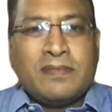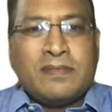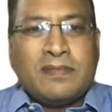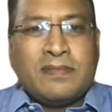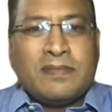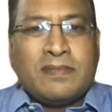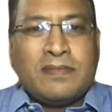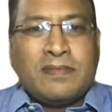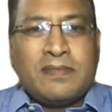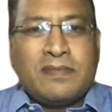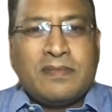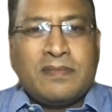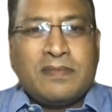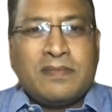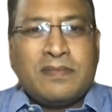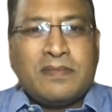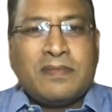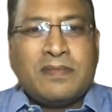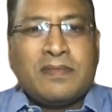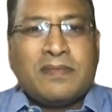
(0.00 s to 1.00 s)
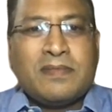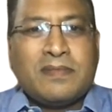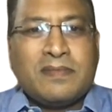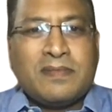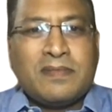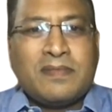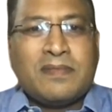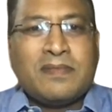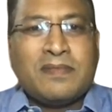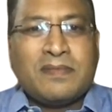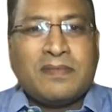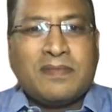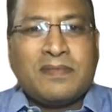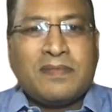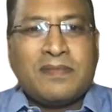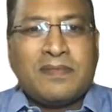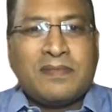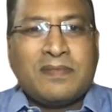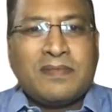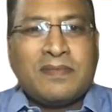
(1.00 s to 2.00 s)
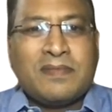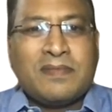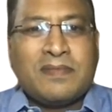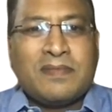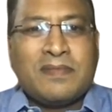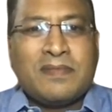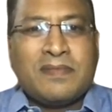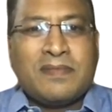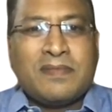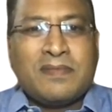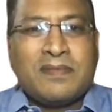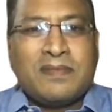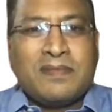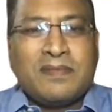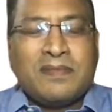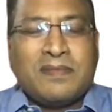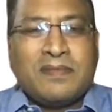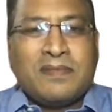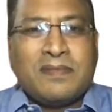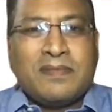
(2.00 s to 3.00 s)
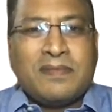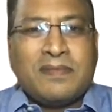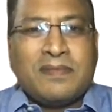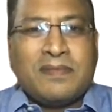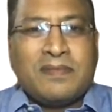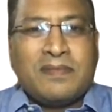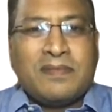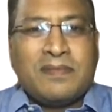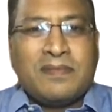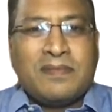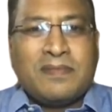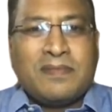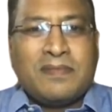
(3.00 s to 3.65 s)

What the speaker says: (silent)